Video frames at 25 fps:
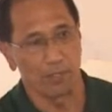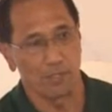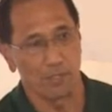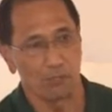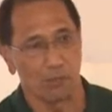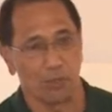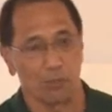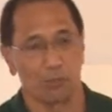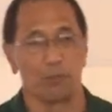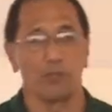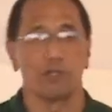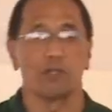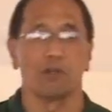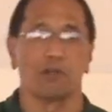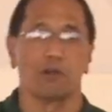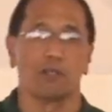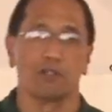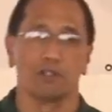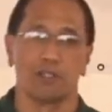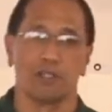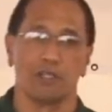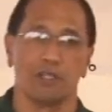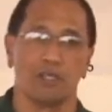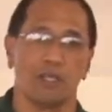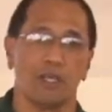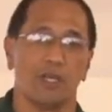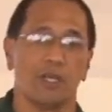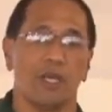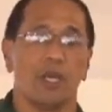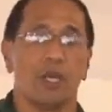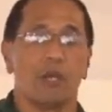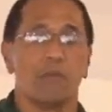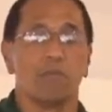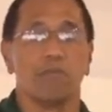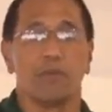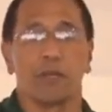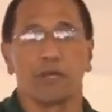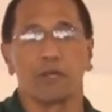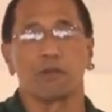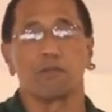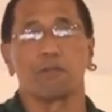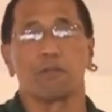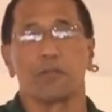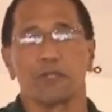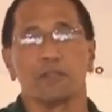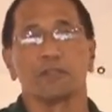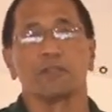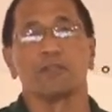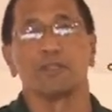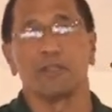is what we call the Better
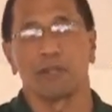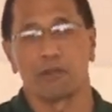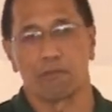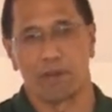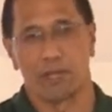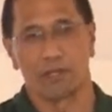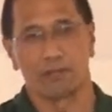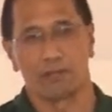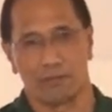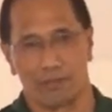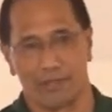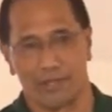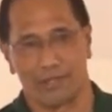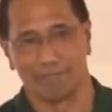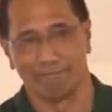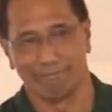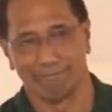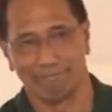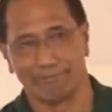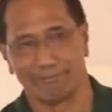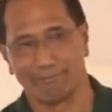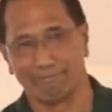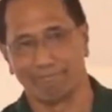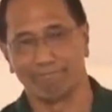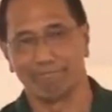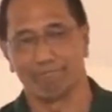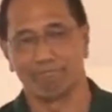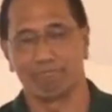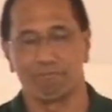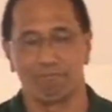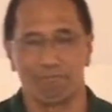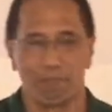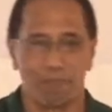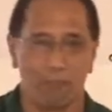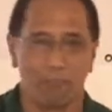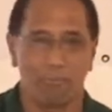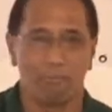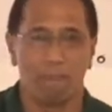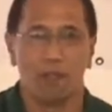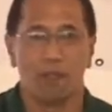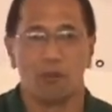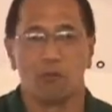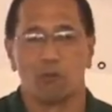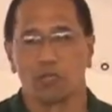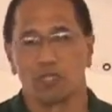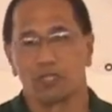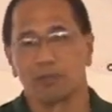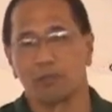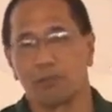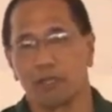Builder Directory.
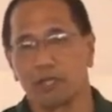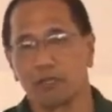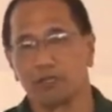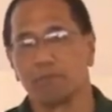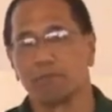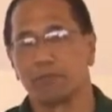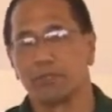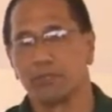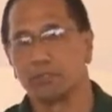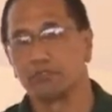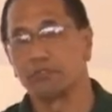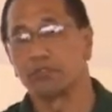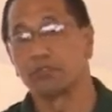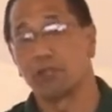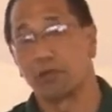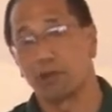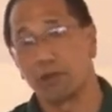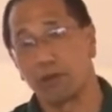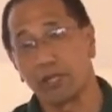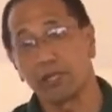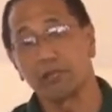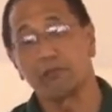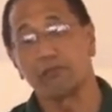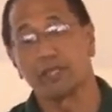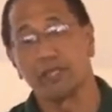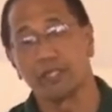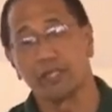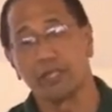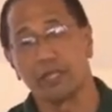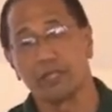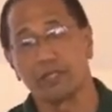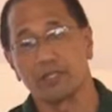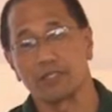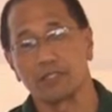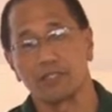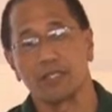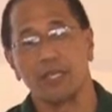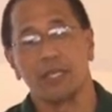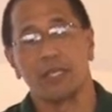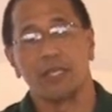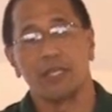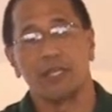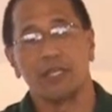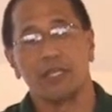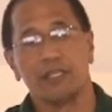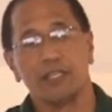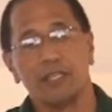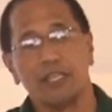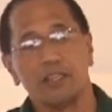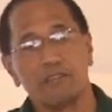What the Better Builder Directory does,
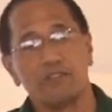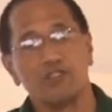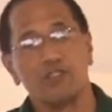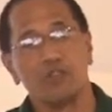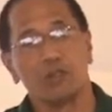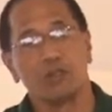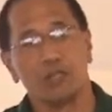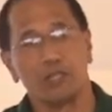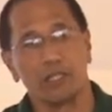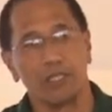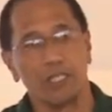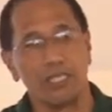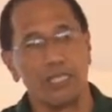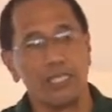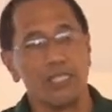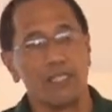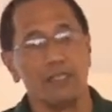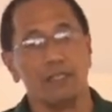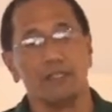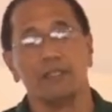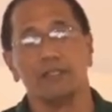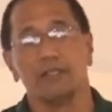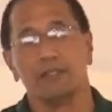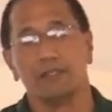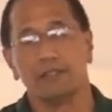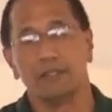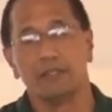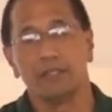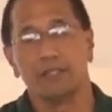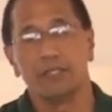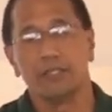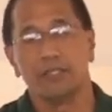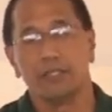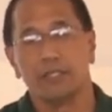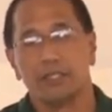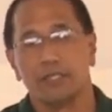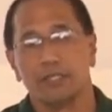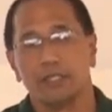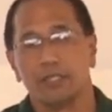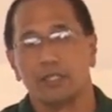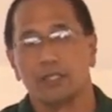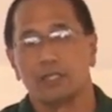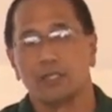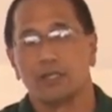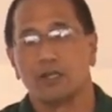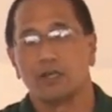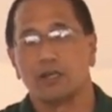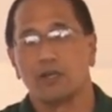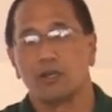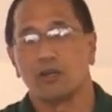it gives you a lead
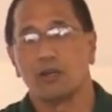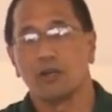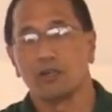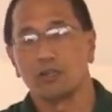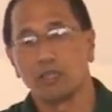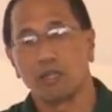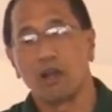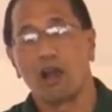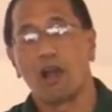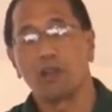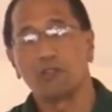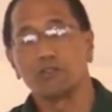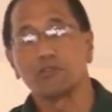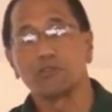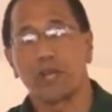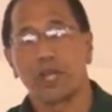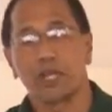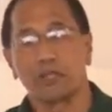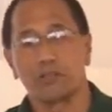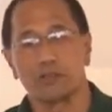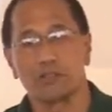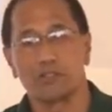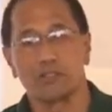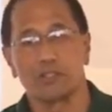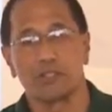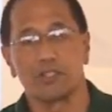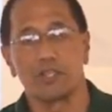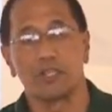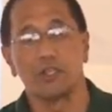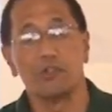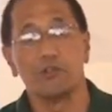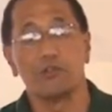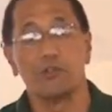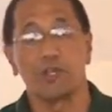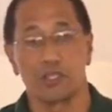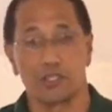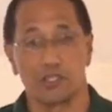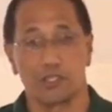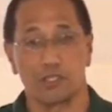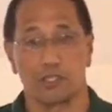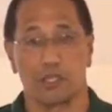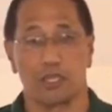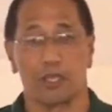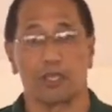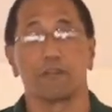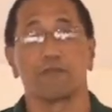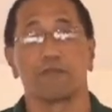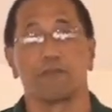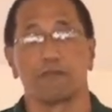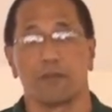on contractors that you can
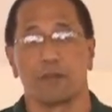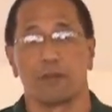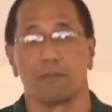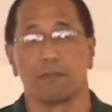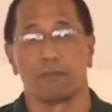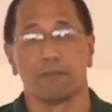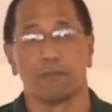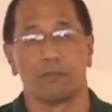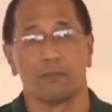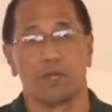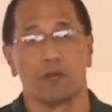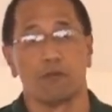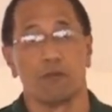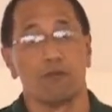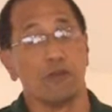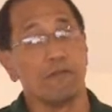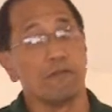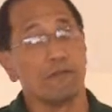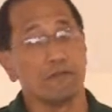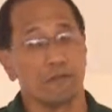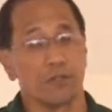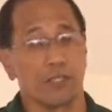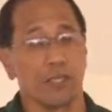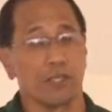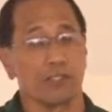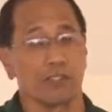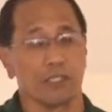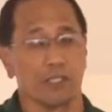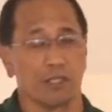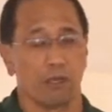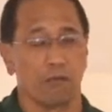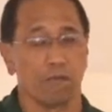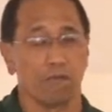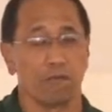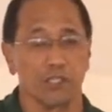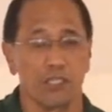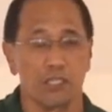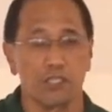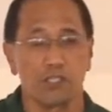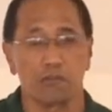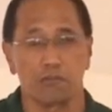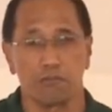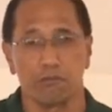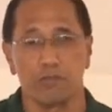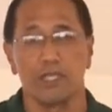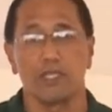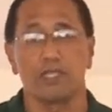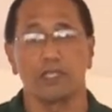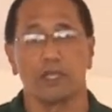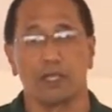select from. Now we've carefully
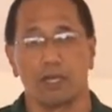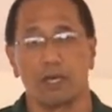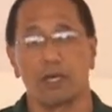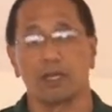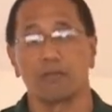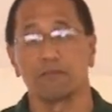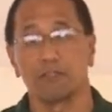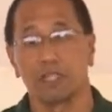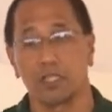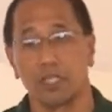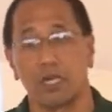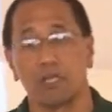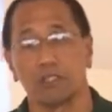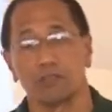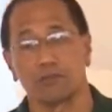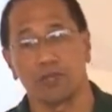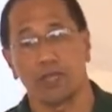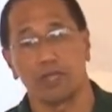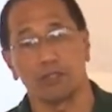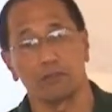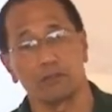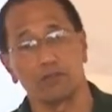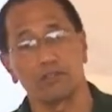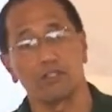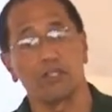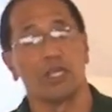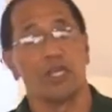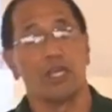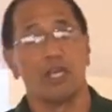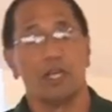screened a lot of the contractors.